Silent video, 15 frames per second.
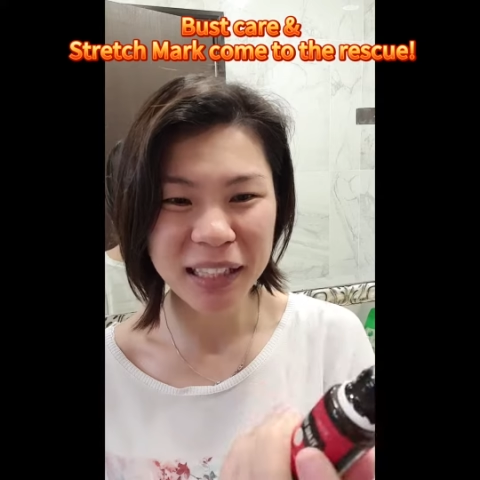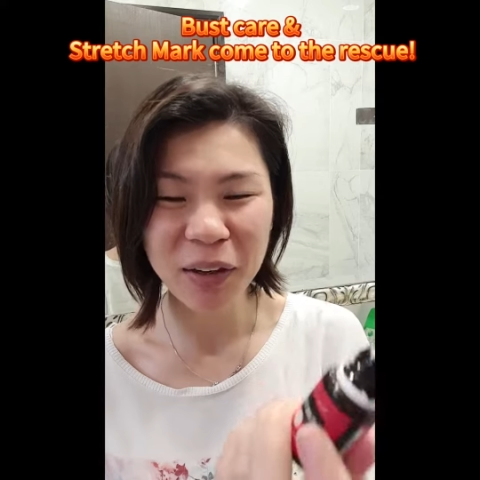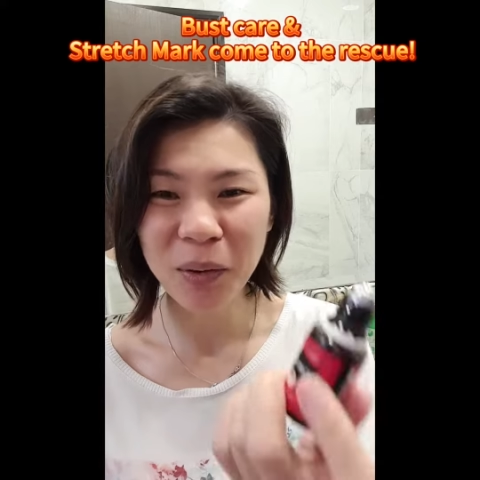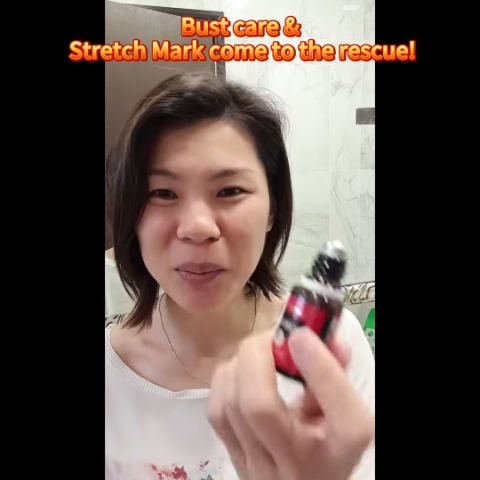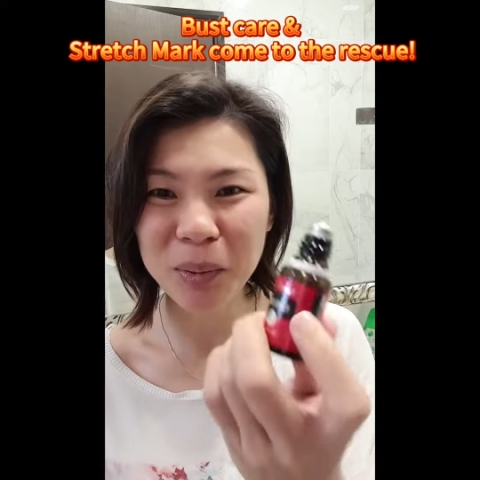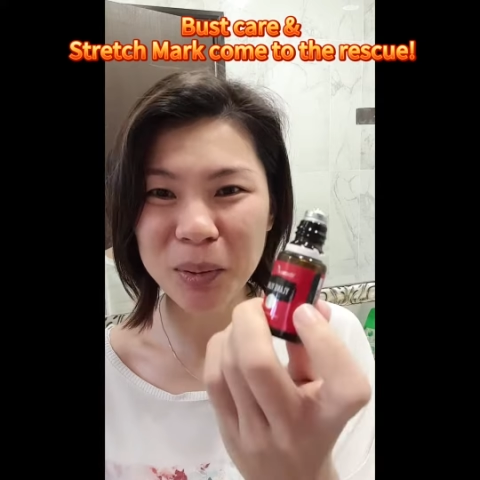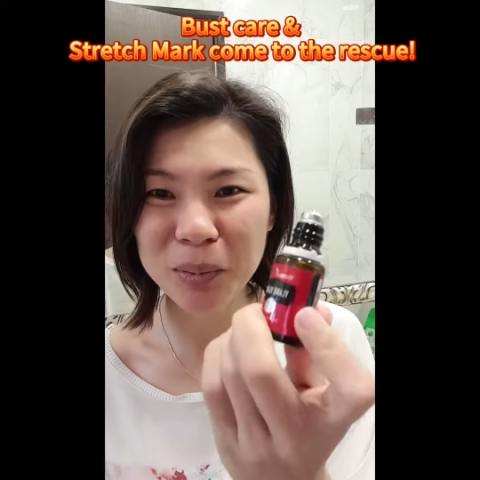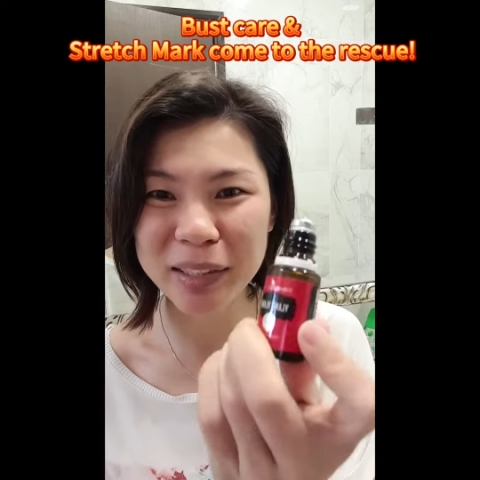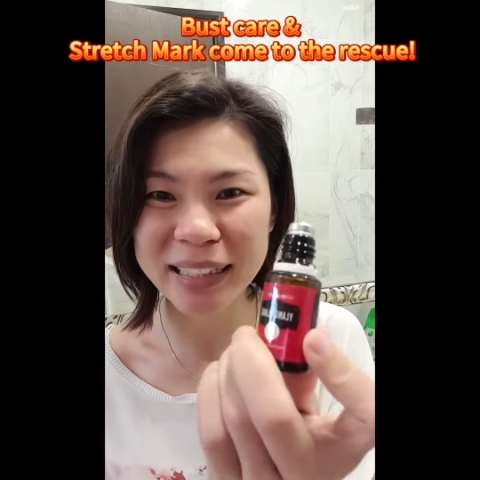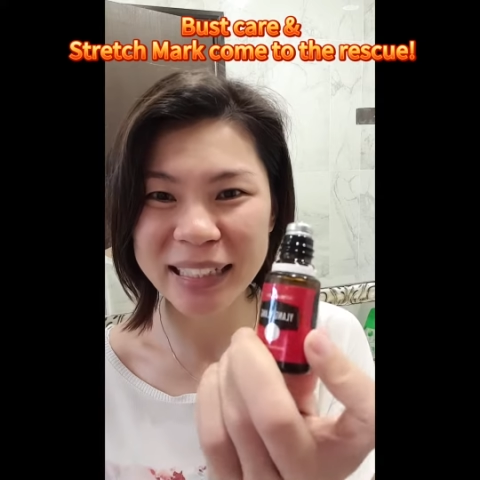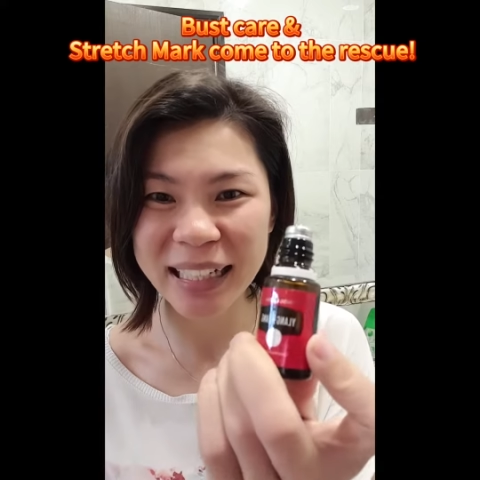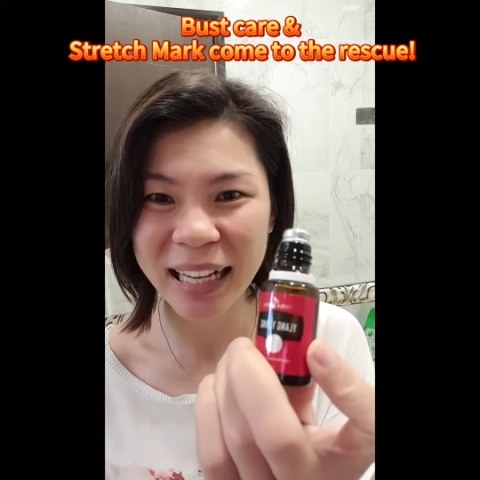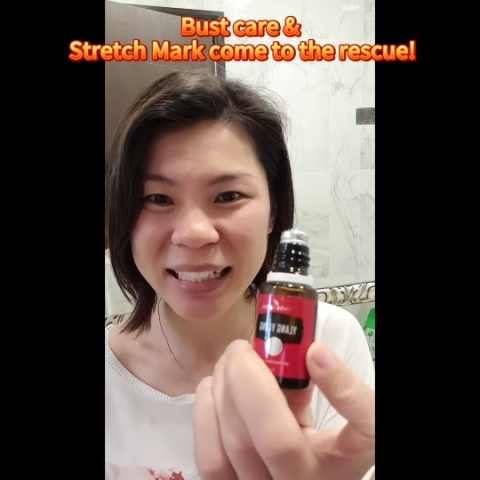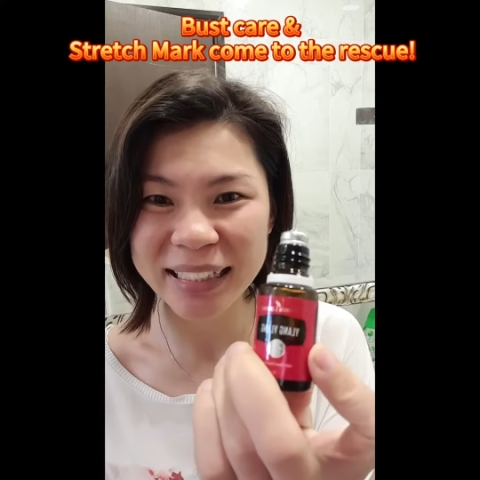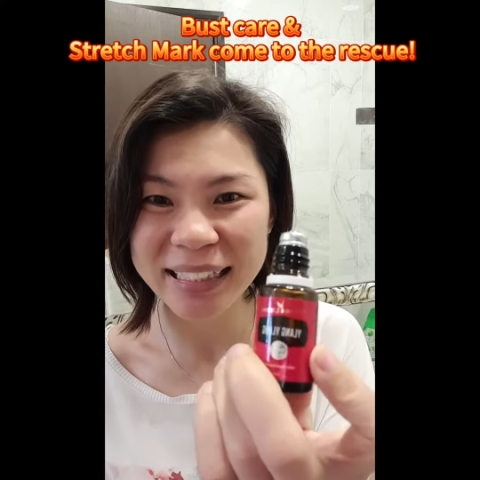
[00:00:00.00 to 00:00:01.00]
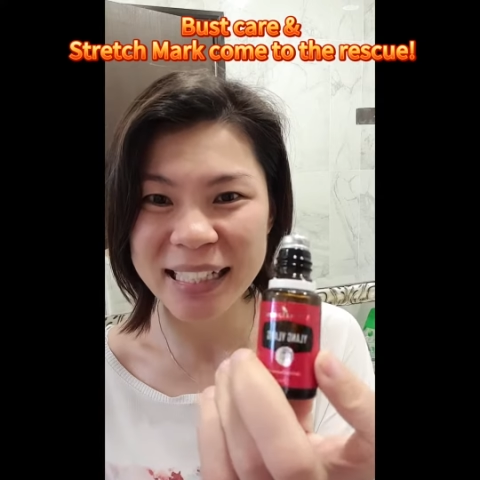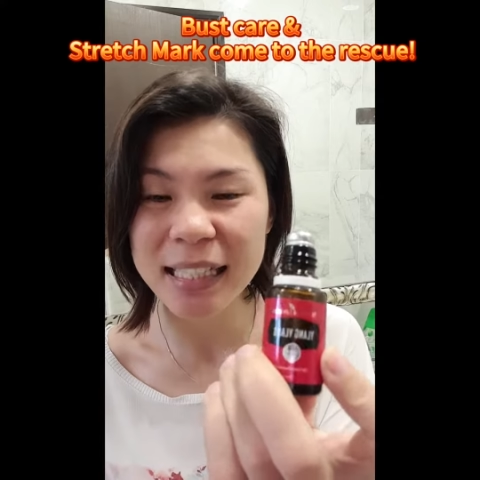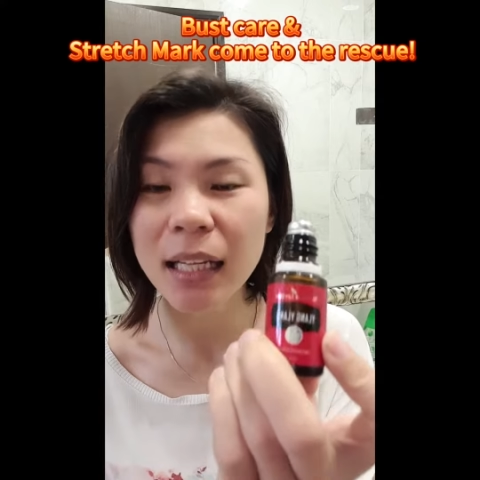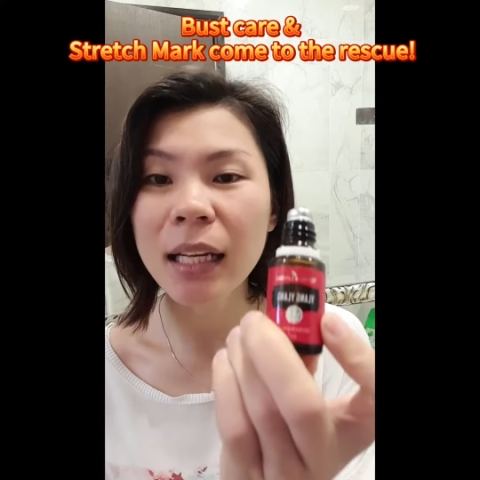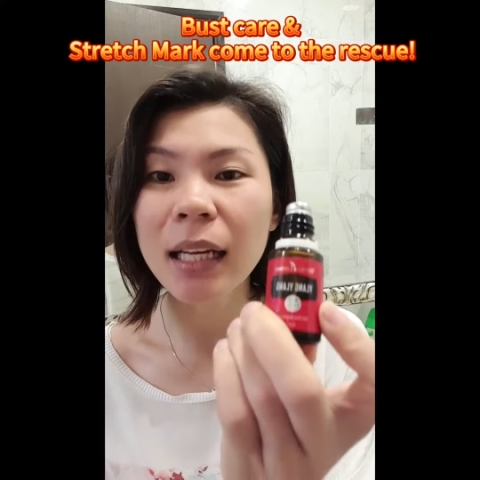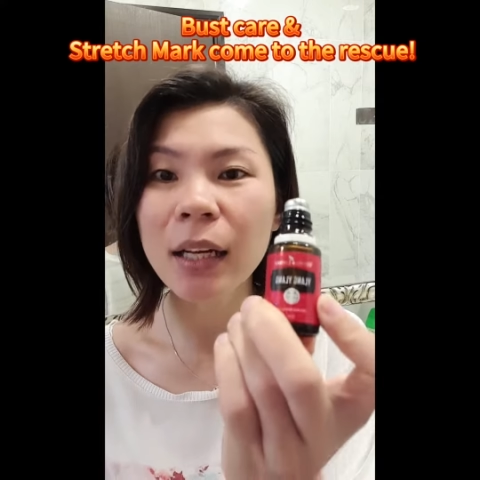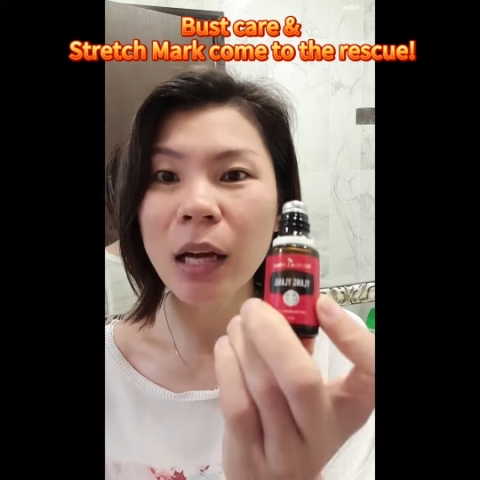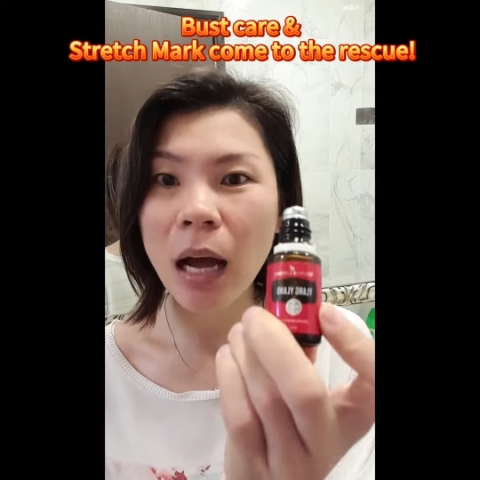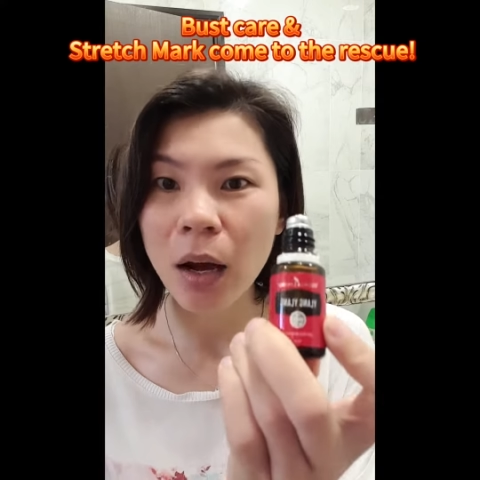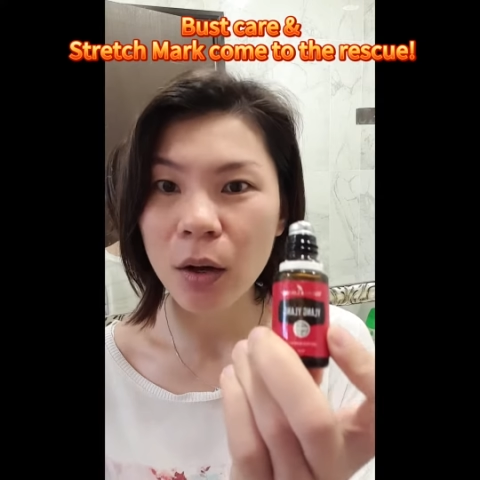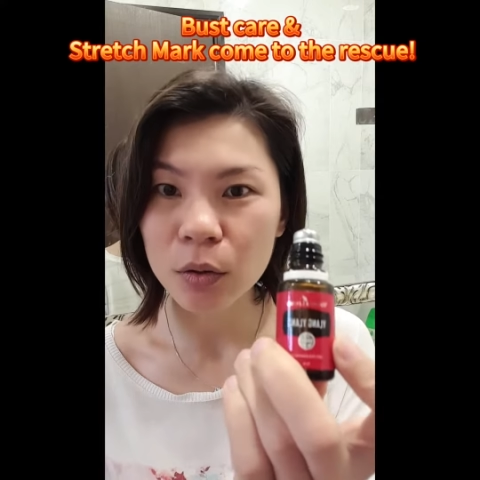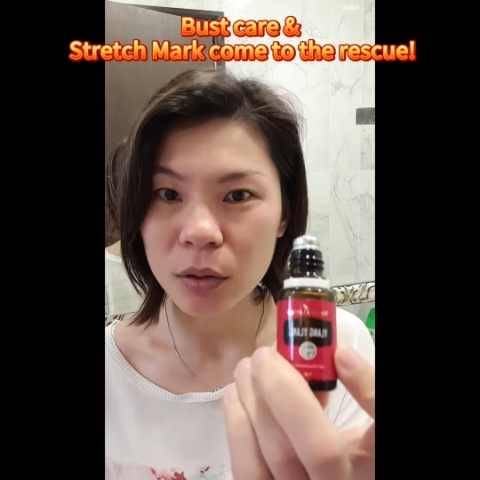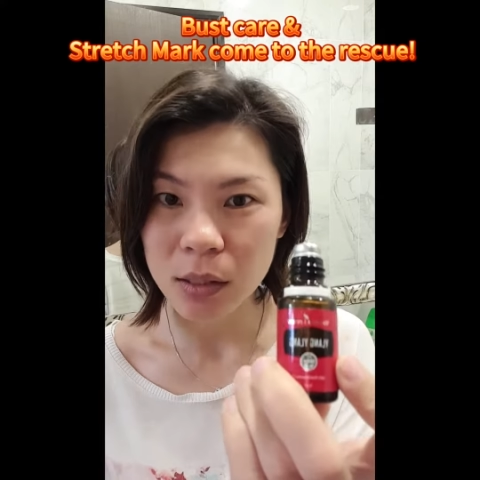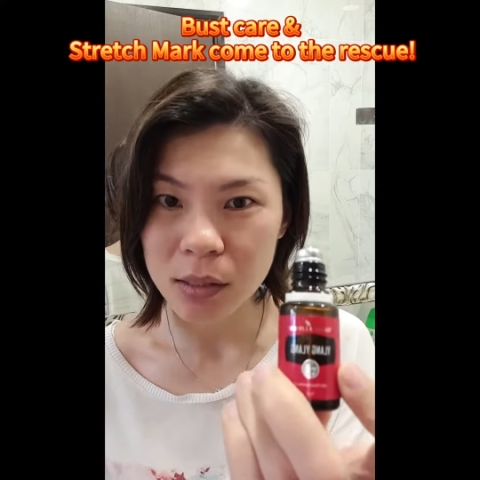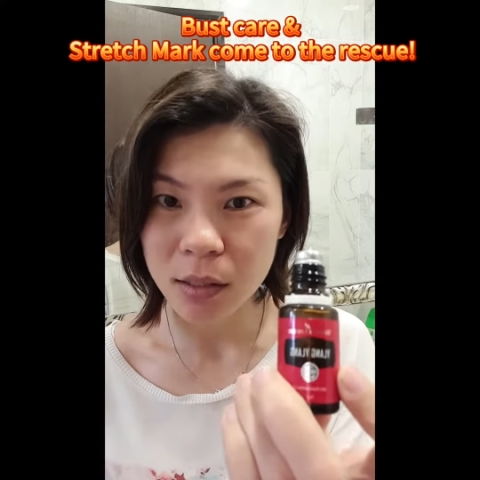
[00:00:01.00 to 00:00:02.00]
I hope you will like this.
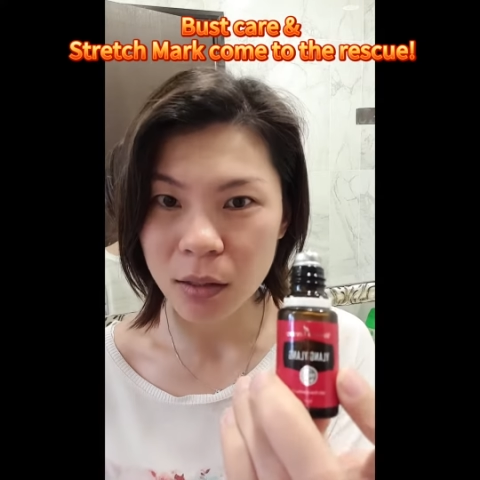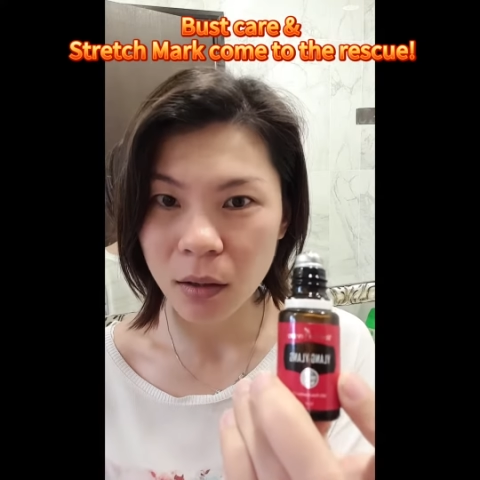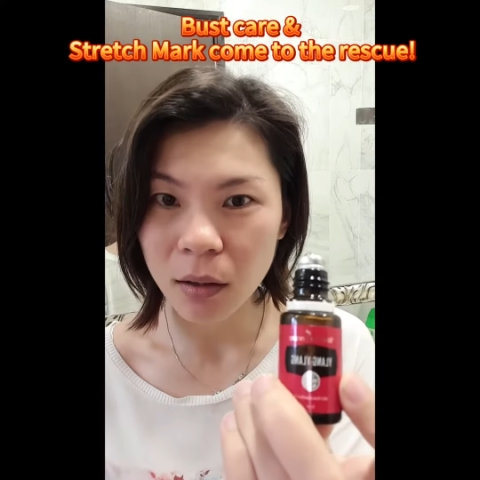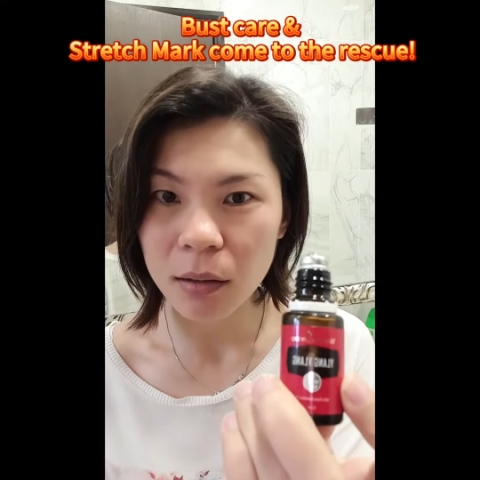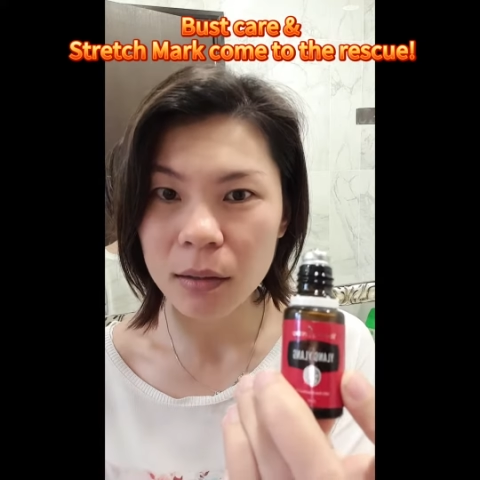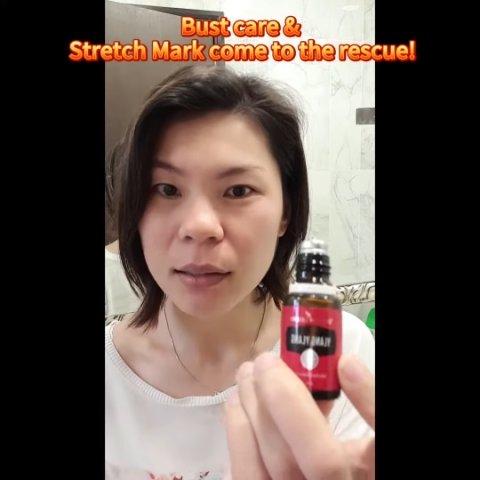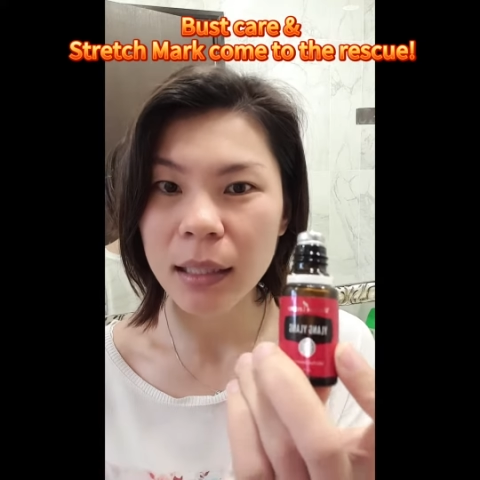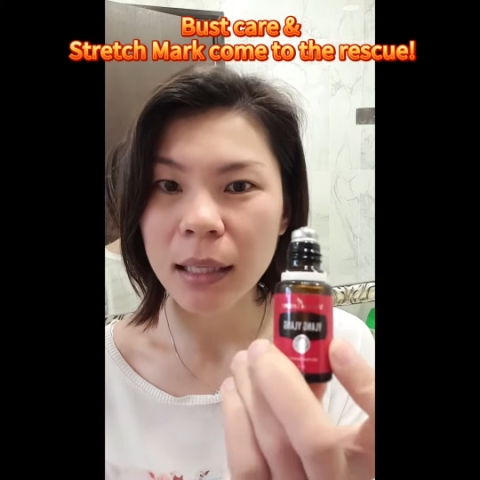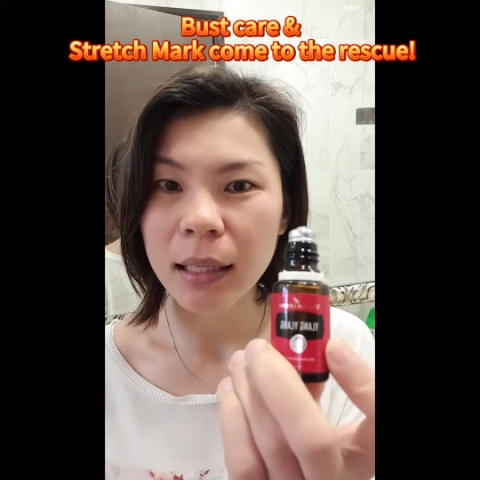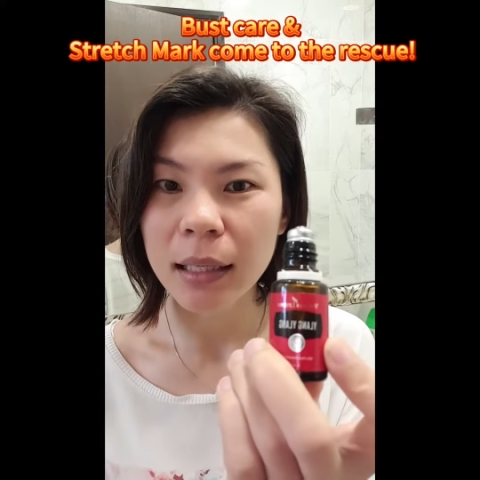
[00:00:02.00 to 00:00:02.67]
How does it call?